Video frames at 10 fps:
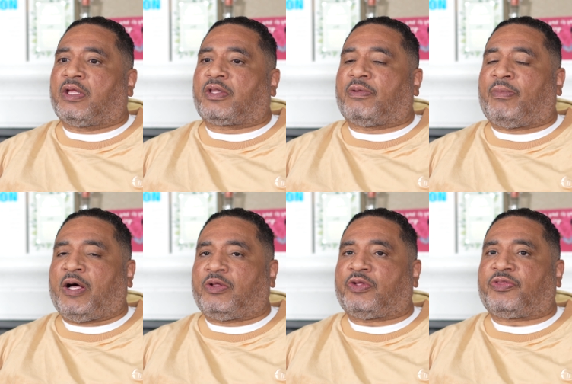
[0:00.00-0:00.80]
the
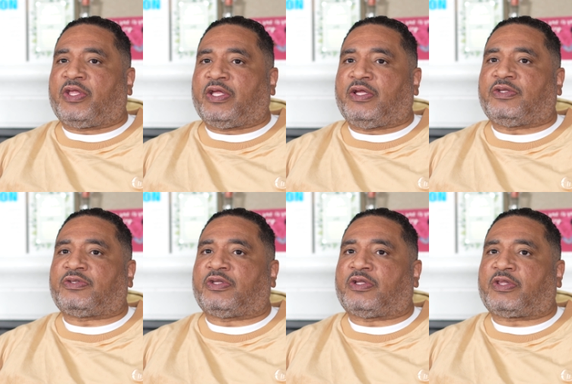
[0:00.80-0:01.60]
amount of things
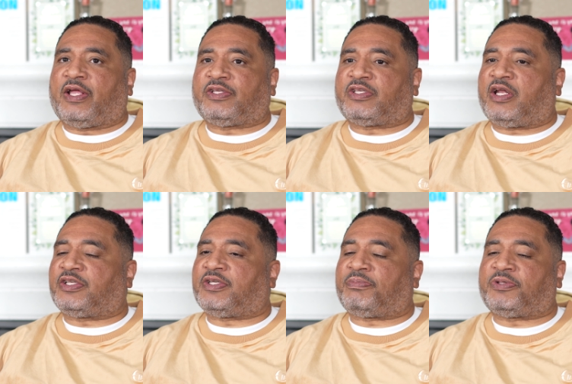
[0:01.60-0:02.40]
and the things that I
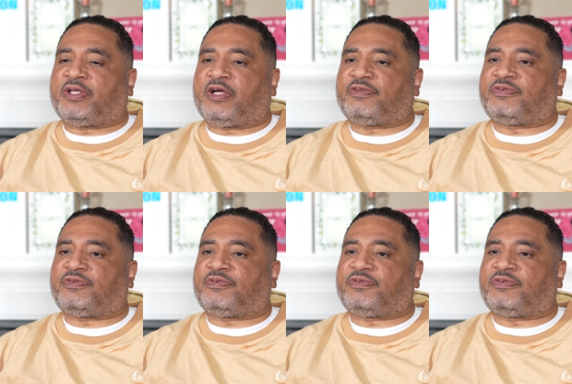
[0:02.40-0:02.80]
jeopardized